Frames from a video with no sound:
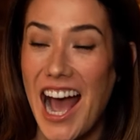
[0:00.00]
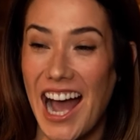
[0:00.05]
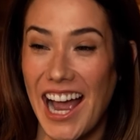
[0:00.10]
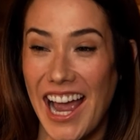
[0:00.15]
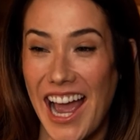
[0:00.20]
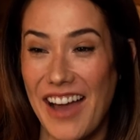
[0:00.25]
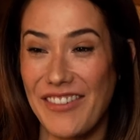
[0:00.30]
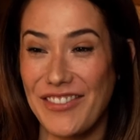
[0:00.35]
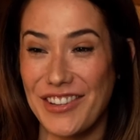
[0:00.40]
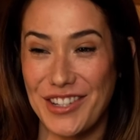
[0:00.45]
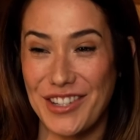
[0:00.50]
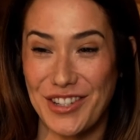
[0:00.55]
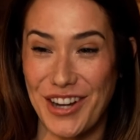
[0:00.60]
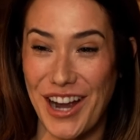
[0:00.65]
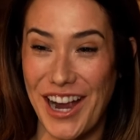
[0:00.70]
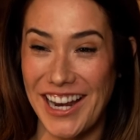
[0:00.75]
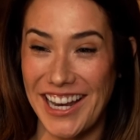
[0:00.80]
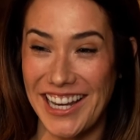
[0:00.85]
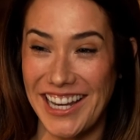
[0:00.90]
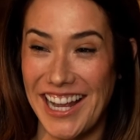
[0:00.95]
I haven't
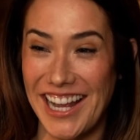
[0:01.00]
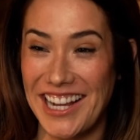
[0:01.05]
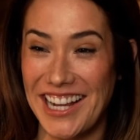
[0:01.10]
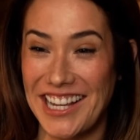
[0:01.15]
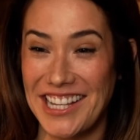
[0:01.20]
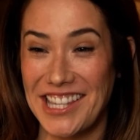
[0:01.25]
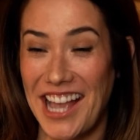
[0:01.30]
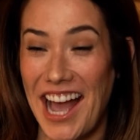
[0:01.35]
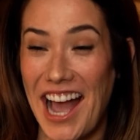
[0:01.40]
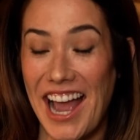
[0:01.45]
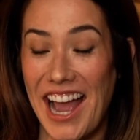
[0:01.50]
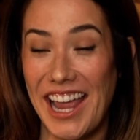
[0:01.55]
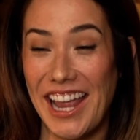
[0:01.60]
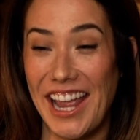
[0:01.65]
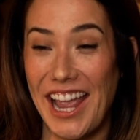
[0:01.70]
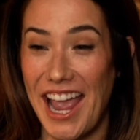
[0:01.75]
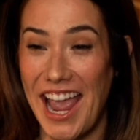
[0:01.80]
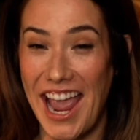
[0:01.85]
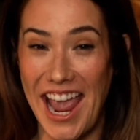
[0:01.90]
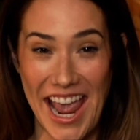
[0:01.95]
tried it yet because
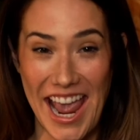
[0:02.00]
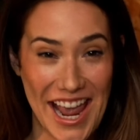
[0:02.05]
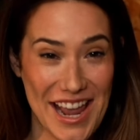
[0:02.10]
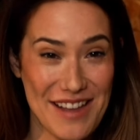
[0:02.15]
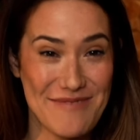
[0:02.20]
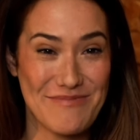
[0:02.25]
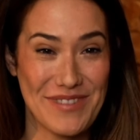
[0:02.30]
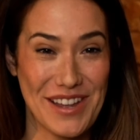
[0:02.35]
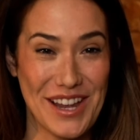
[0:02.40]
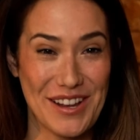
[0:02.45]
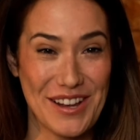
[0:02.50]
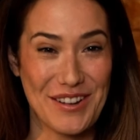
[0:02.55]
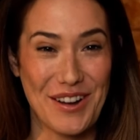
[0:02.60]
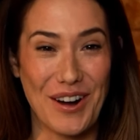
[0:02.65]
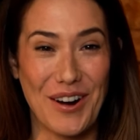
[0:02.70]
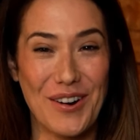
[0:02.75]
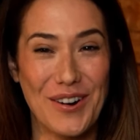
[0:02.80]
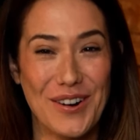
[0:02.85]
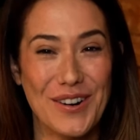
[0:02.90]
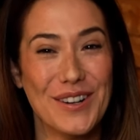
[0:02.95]
I hate being
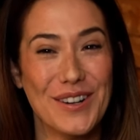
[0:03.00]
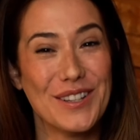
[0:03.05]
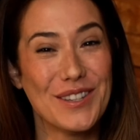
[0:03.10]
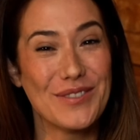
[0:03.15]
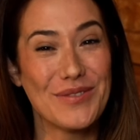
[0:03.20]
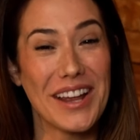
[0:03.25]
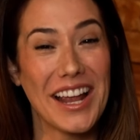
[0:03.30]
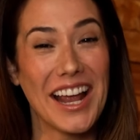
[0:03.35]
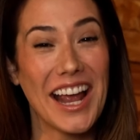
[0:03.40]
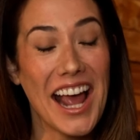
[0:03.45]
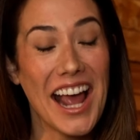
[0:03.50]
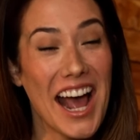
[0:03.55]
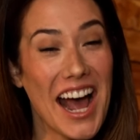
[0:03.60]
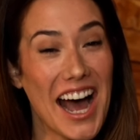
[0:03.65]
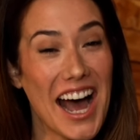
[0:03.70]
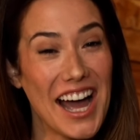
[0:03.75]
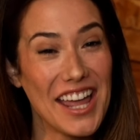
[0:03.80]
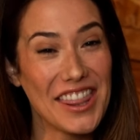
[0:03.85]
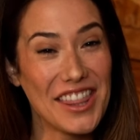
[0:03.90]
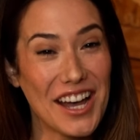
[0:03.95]
cold, but
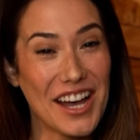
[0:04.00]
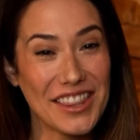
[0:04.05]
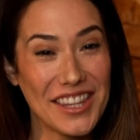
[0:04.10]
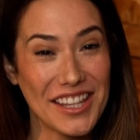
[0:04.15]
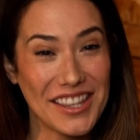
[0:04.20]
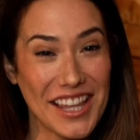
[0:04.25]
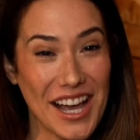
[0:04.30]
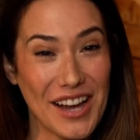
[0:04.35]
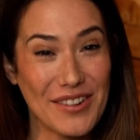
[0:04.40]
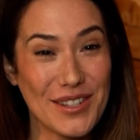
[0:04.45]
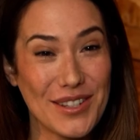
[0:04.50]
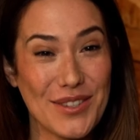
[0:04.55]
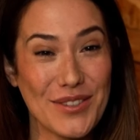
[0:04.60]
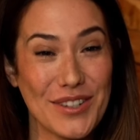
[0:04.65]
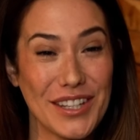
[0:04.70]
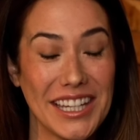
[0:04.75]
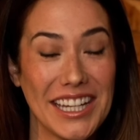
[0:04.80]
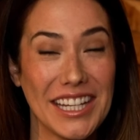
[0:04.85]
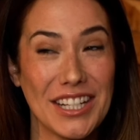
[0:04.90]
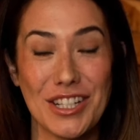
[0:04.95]
I thought that that was
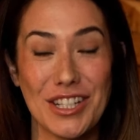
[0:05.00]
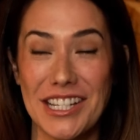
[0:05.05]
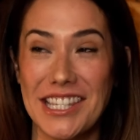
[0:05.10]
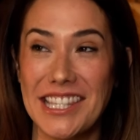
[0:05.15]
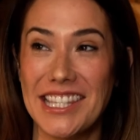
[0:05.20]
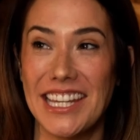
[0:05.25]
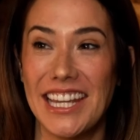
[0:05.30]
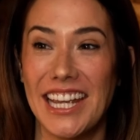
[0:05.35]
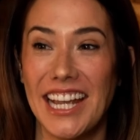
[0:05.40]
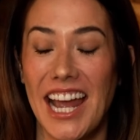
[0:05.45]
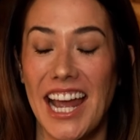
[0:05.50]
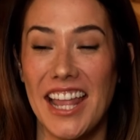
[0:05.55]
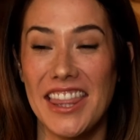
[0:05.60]
really interesting.